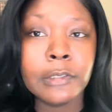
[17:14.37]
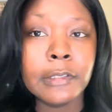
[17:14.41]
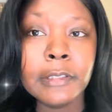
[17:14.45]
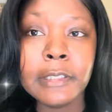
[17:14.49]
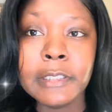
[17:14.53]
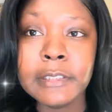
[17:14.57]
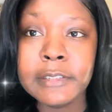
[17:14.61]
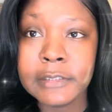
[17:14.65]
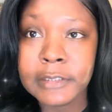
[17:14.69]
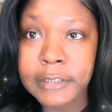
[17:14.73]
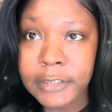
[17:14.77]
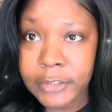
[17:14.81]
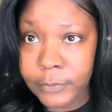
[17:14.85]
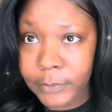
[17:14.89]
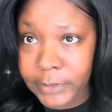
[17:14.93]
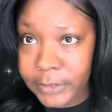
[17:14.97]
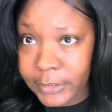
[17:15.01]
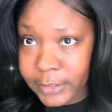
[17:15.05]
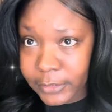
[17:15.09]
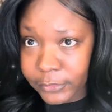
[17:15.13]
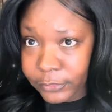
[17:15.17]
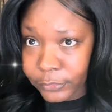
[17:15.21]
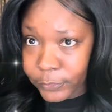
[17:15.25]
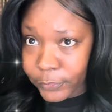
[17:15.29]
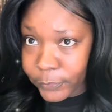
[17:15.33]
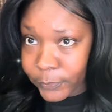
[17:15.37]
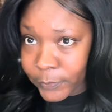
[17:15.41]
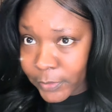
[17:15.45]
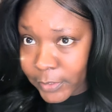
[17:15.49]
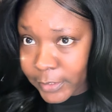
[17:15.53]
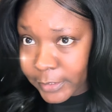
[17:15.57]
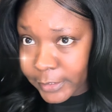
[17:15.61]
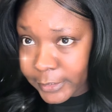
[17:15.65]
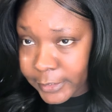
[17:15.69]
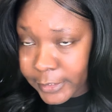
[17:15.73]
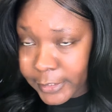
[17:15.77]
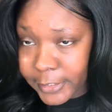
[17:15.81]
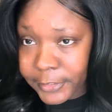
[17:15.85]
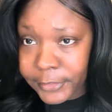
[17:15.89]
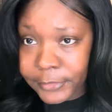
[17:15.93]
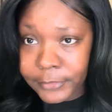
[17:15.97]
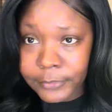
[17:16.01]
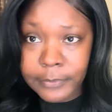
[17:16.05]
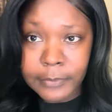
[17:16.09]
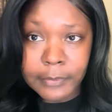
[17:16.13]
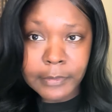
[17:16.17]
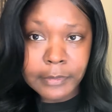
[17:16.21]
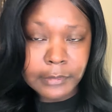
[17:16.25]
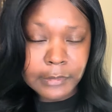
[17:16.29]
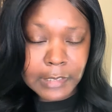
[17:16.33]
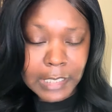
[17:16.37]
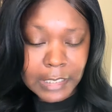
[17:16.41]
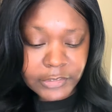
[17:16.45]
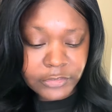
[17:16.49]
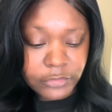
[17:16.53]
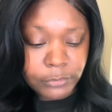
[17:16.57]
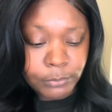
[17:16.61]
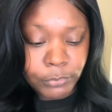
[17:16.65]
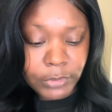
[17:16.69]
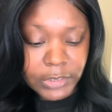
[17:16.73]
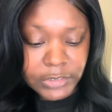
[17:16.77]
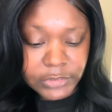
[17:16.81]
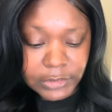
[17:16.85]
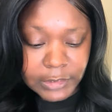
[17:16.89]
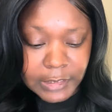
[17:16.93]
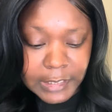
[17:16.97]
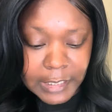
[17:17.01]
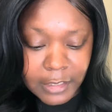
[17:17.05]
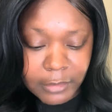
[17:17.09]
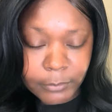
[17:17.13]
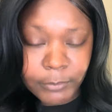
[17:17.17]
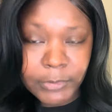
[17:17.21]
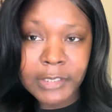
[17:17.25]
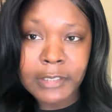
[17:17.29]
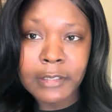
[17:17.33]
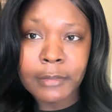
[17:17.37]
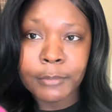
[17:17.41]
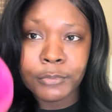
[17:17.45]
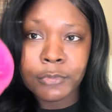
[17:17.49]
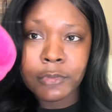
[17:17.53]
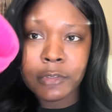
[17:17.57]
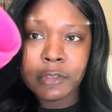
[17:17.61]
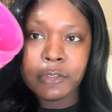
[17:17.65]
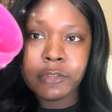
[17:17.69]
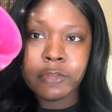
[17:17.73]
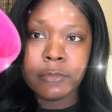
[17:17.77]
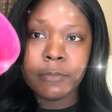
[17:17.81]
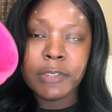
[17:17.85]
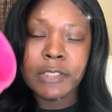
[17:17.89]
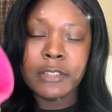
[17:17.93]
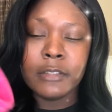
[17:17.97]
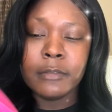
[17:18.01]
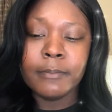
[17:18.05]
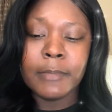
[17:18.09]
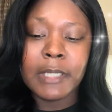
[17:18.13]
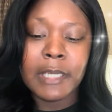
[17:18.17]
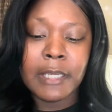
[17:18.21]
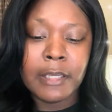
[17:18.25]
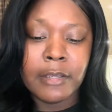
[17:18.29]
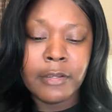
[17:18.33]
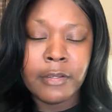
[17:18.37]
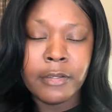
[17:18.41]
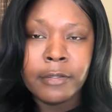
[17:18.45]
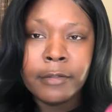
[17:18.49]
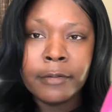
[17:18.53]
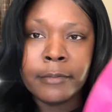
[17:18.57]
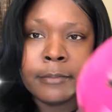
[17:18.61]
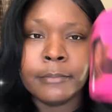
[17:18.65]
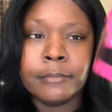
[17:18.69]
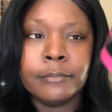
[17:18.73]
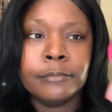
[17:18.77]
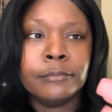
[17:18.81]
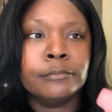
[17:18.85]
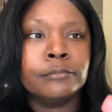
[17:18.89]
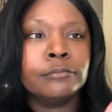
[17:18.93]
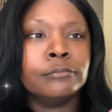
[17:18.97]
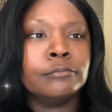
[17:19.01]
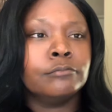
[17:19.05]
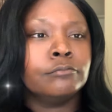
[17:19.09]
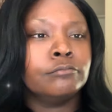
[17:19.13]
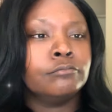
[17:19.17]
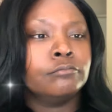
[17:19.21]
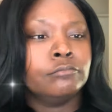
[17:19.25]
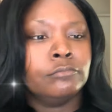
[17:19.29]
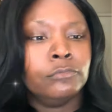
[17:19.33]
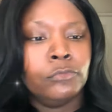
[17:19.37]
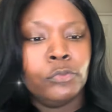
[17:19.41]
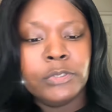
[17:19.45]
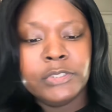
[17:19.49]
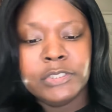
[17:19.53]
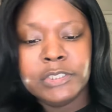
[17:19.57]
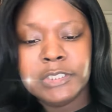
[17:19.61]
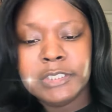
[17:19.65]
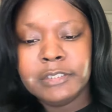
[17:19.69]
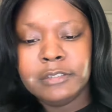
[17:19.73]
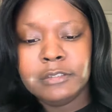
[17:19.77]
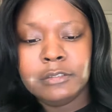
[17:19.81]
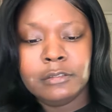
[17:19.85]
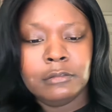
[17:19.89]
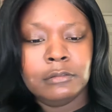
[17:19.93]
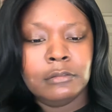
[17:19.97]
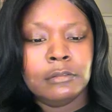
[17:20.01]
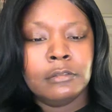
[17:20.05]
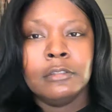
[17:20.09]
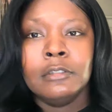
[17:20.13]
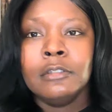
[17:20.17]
It's literally a throw on and go. I just brush it out a bit. I put a little bit of my, what is this?